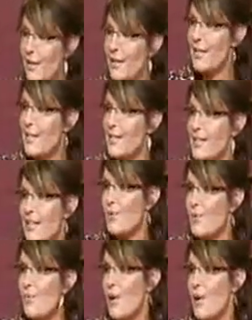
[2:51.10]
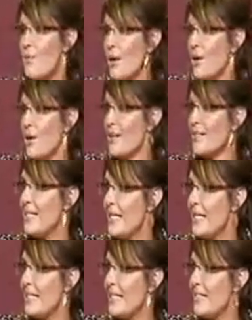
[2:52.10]
telling us that America
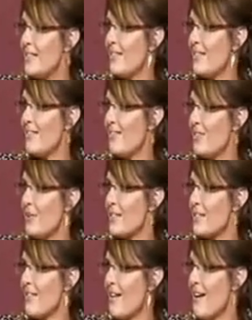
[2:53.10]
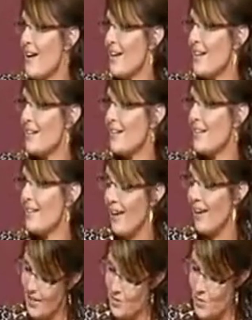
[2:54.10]
is destined for decline
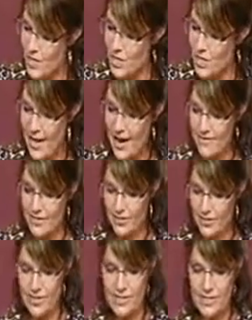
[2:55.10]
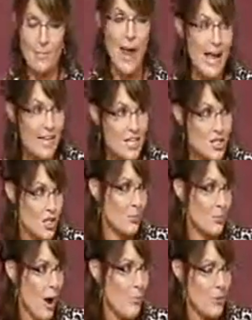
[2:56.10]
and that we just have to learn to
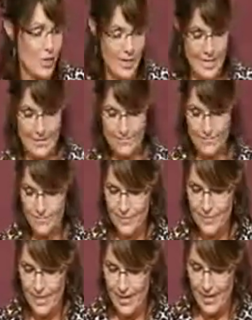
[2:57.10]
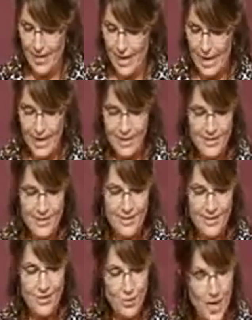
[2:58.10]
manage it properly.
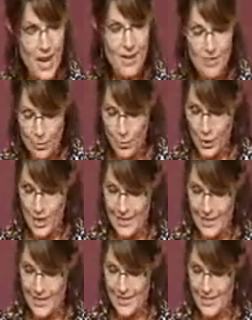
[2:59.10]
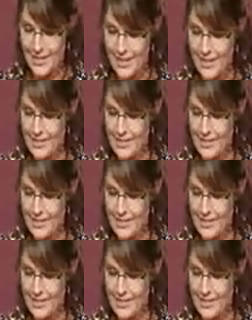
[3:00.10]
And we have a president